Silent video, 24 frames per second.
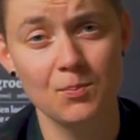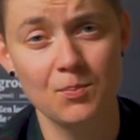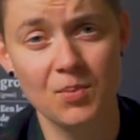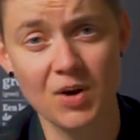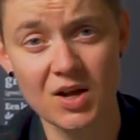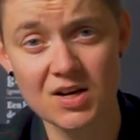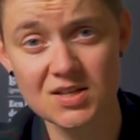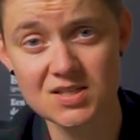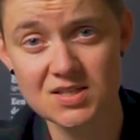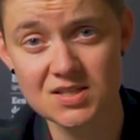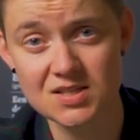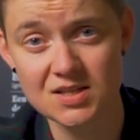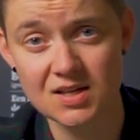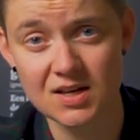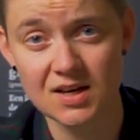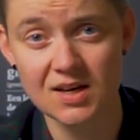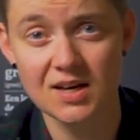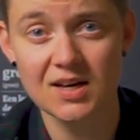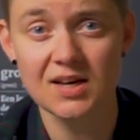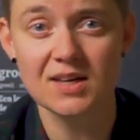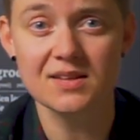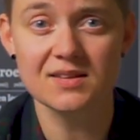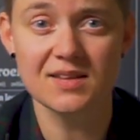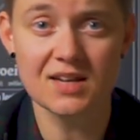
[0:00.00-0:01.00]
Plus,
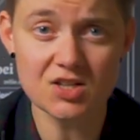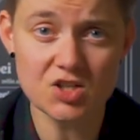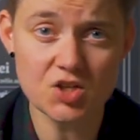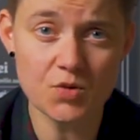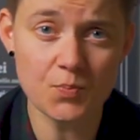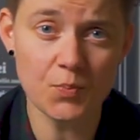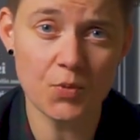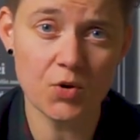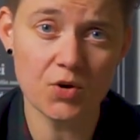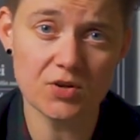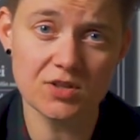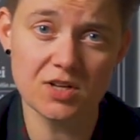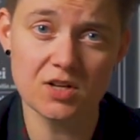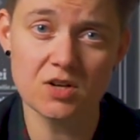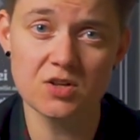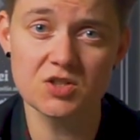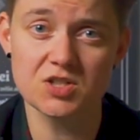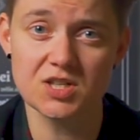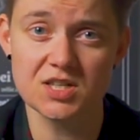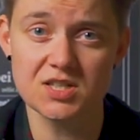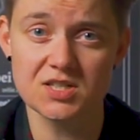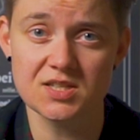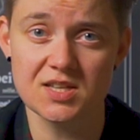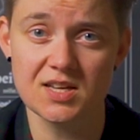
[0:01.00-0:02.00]
their support in
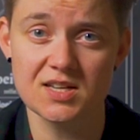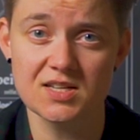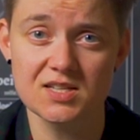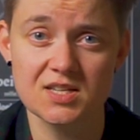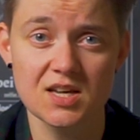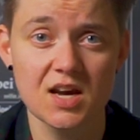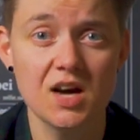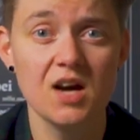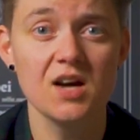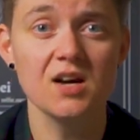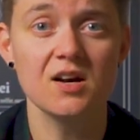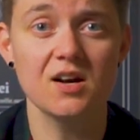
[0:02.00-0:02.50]
logistics,